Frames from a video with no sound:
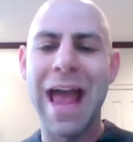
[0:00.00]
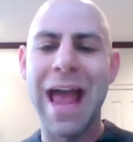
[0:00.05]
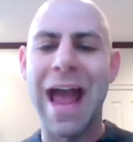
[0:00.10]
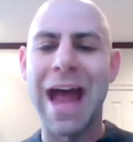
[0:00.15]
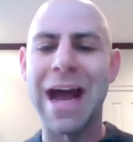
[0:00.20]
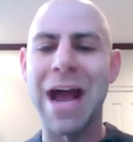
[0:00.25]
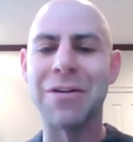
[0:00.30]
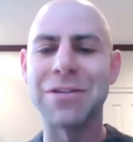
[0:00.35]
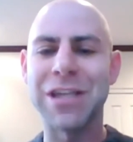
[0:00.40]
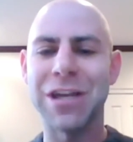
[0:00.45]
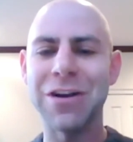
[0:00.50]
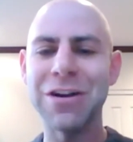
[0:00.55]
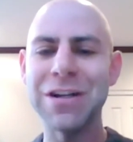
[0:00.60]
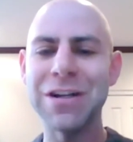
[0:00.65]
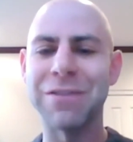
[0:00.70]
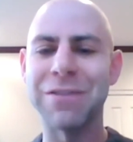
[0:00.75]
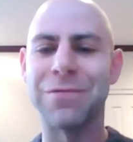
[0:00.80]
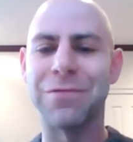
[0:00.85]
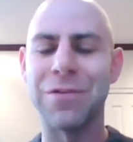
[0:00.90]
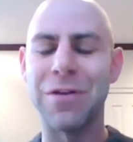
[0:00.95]
And I was curious
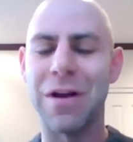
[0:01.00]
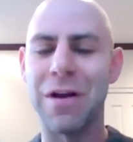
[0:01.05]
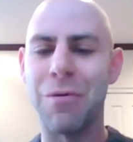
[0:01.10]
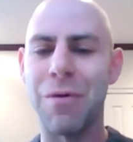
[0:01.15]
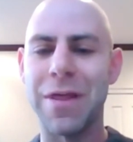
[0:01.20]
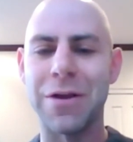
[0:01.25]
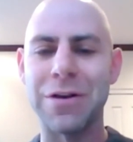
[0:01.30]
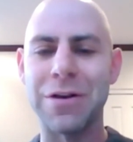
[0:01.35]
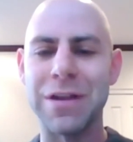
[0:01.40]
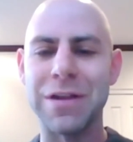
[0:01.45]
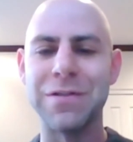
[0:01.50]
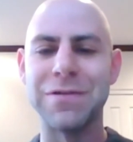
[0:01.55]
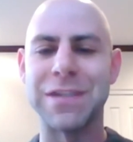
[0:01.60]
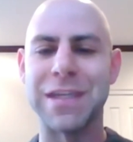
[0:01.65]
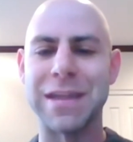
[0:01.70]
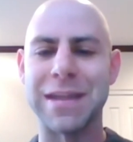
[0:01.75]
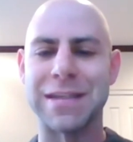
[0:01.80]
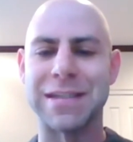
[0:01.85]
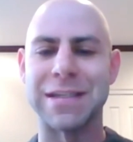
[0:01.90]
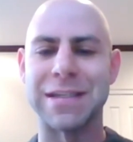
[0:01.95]
whether you've
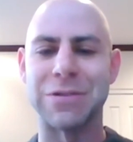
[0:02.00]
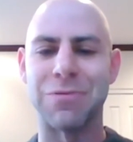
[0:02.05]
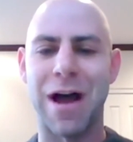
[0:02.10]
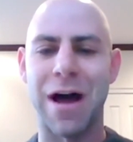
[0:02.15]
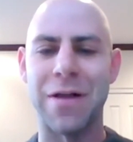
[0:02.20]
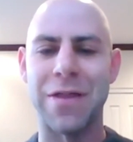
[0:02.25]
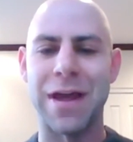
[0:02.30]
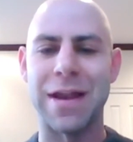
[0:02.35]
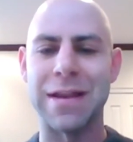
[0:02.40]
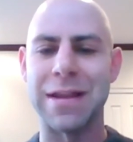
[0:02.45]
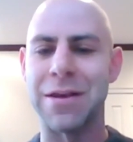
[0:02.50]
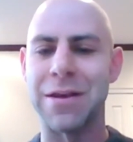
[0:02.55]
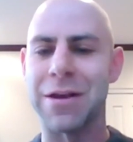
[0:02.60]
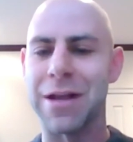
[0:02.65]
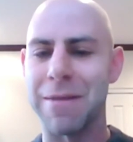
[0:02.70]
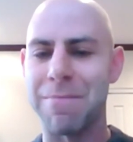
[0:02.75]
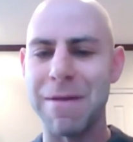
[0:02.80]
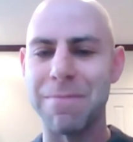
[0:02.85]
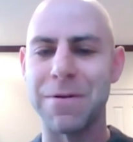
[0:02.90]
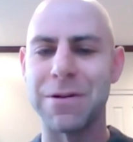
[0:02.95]
seen this as well, that you
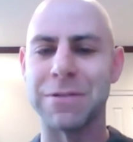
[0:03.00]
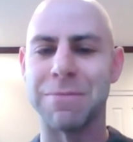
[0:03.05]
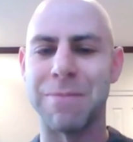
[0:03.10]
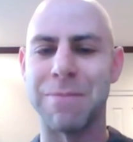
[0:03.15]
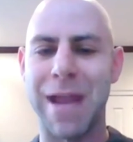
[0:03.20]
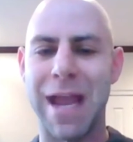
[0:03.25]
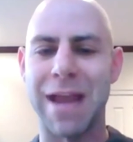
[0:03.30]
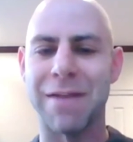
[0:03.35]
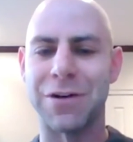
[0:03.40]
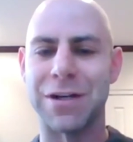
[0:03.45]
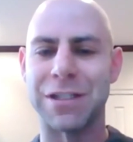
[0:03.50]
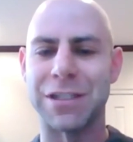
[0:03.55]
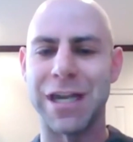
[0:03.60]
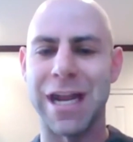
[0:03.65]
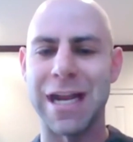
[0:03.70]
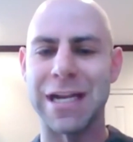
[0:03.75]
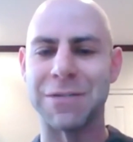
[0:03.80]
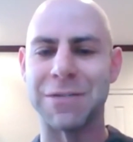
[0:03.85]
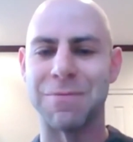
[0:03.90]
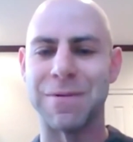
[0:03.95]
get people's behavior to
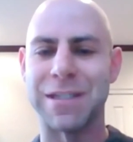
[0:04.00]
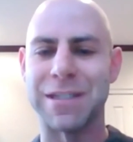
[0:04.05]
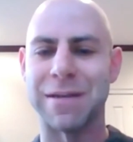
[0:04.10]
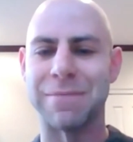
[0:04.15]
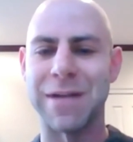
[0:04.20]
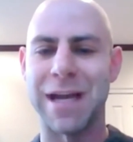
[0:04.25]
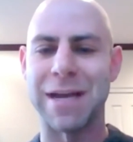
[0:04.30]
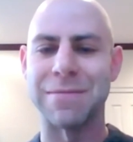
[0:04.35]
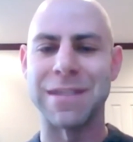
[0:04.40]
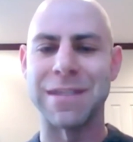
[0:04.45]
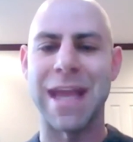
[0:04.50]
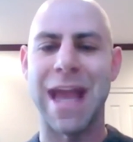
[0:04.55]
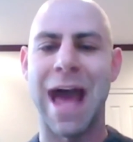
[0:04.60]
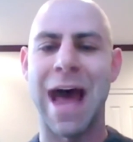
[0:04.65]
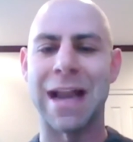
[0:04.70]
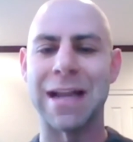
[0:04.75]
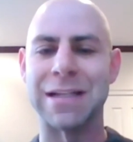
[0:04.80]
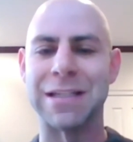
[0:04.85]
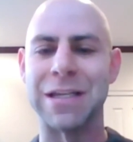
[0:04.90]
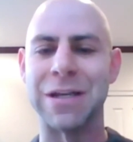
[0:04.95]
change, but sometimes the
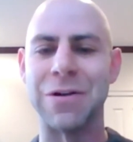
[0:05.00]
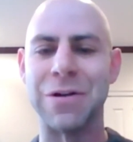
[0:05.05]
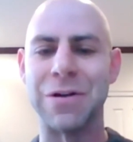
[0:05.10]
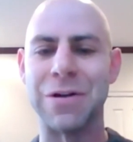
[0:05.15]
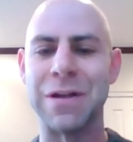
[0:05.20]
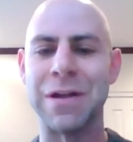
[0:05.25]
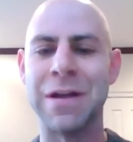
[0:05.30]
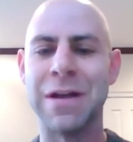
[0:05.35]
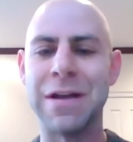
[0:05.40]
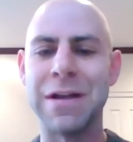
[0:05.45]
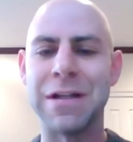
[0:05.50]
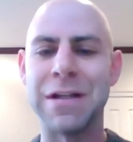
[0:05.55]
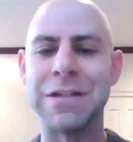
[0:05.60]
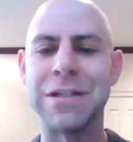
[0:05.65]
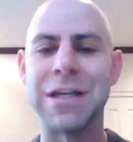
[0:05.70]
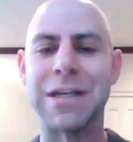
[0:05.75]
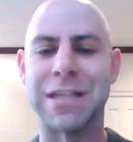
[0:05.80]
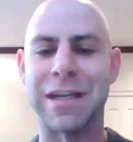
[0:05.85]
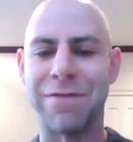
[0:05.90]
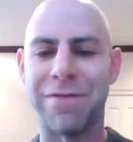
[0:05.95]
attitude
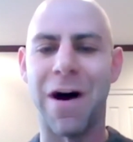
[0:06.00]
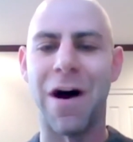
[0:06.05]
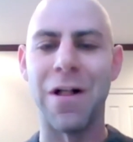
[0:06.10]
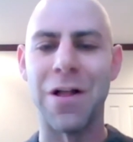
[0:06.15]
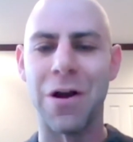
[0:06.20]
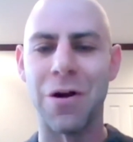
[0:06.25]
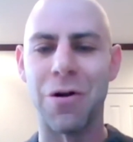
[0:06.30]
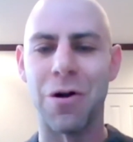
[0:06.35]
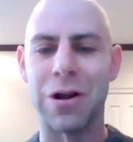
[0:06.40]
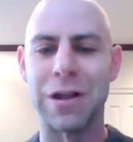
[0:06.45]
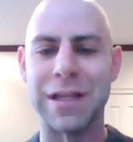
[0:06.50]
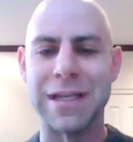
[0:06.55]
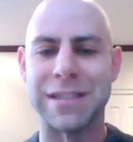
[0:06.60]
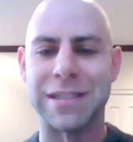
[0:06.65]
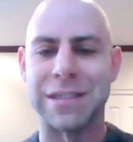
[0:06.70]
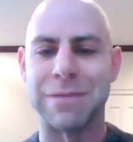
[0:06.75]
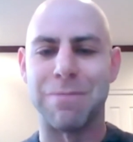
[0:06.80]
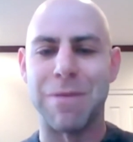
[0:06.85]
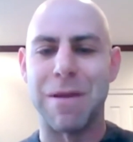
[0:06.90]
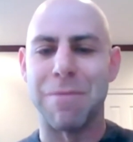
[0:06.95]
doesn't follow, or at
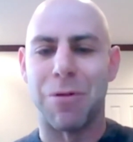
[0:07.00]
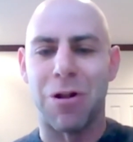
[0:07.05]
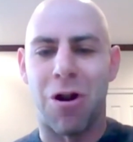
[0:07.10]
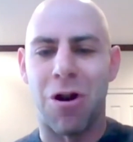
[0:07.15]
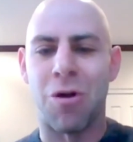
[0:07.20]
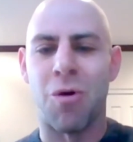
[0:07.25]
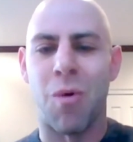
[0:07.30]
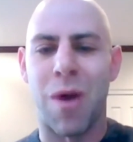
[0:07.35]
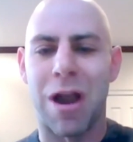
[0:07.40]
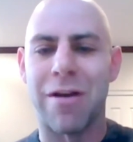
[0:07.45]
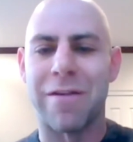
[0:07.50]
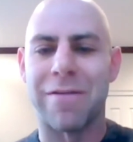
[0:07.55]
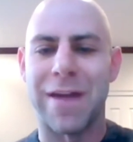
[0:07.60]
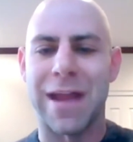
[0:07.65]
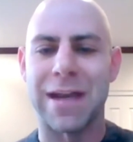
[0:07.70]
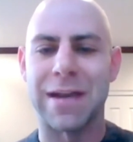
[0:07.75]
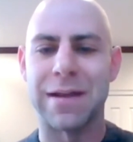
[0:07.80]
least people aren't aware of it.